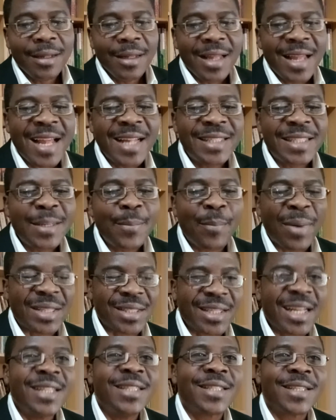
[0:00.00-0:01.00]

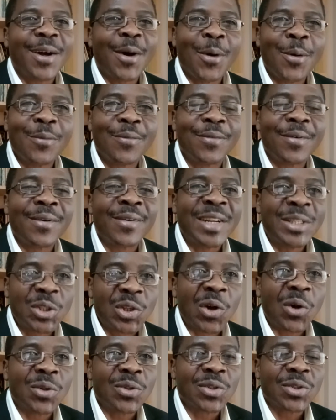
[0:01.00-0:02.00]
80% of
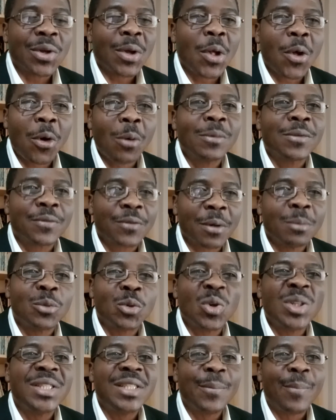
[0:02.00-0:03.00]
results comes from
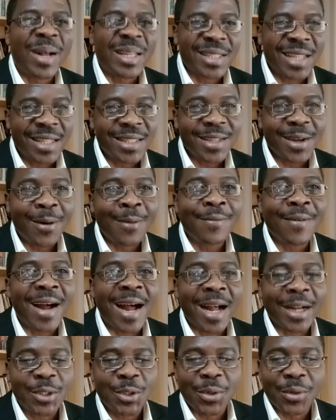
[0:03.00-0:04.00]
20% of
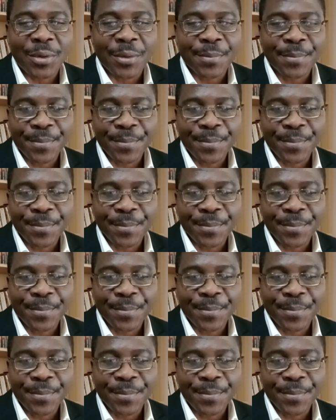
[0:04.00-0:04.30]
action.